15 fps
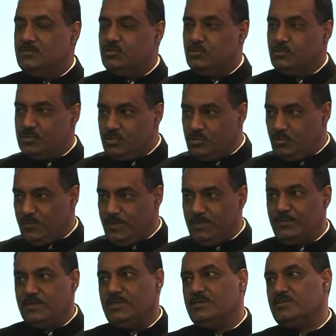chosen to be
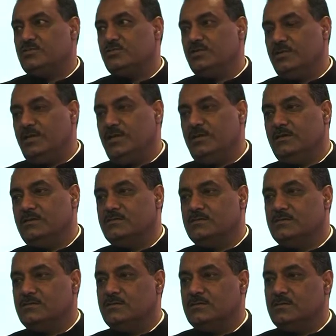with us today.
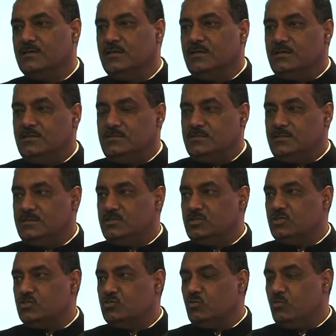It's just
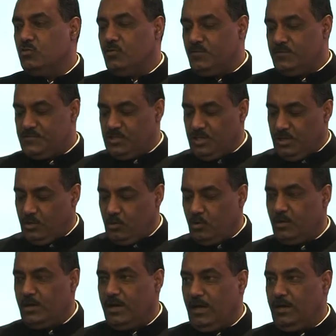a stroke of sheer
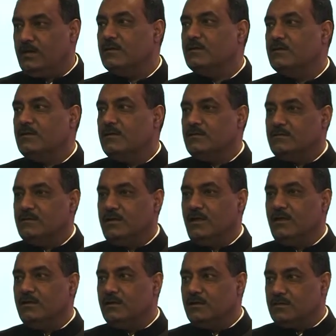good luck that
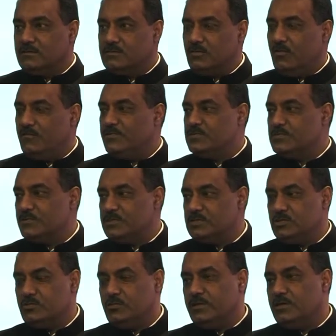I learned of his
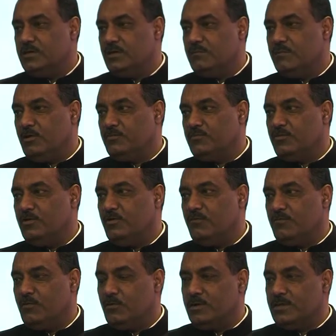visit to India about 3 or
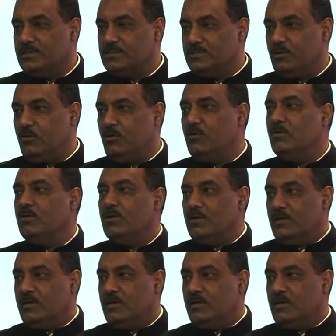4 days ago,